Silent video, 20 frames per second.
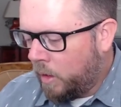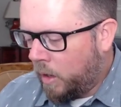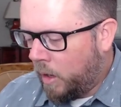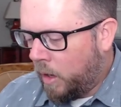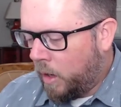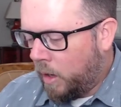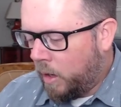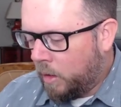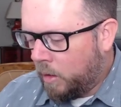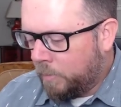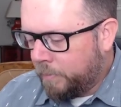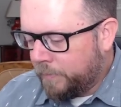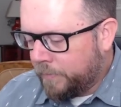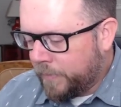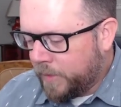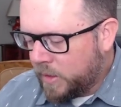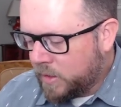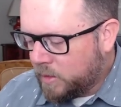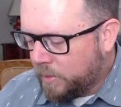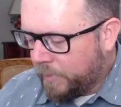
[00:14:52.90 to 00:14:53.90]
Um,
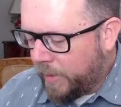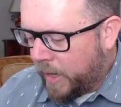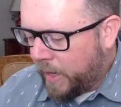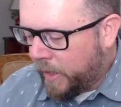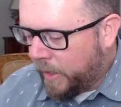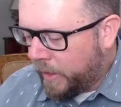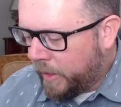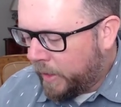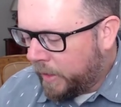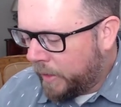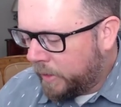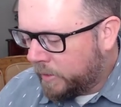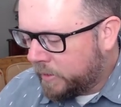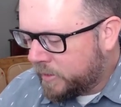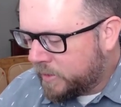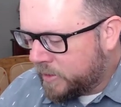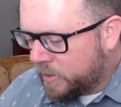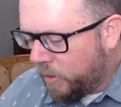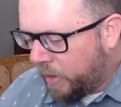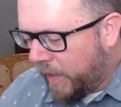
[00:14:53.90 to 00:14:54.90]
these are my
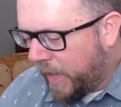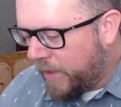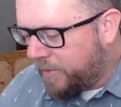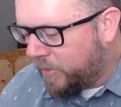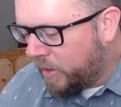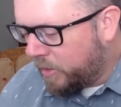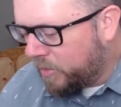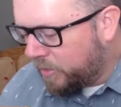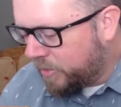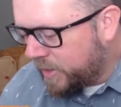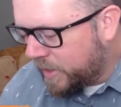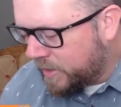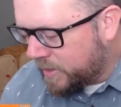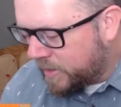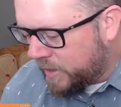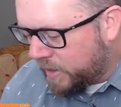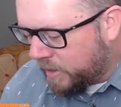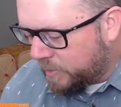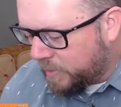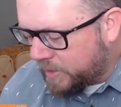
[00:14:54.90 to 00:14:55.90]
so I have other things
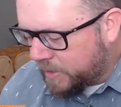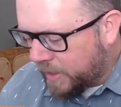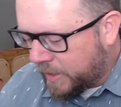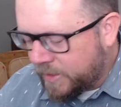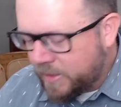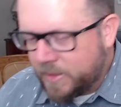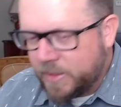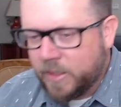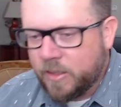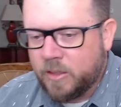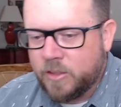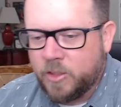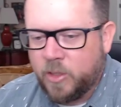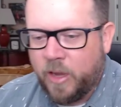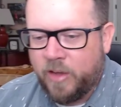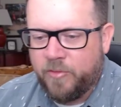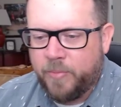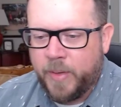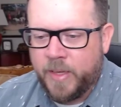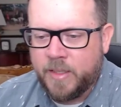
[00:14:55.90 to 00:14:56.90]
in here besides stickers. So I
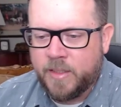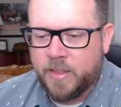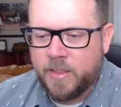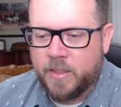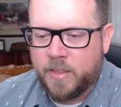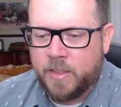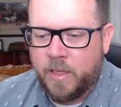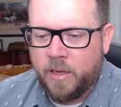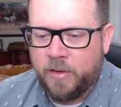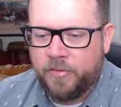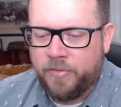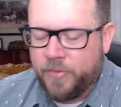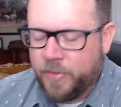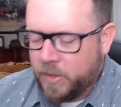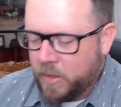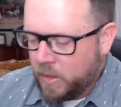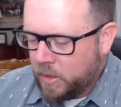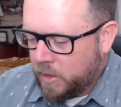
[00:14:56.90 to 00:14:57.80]
have pins and stuff.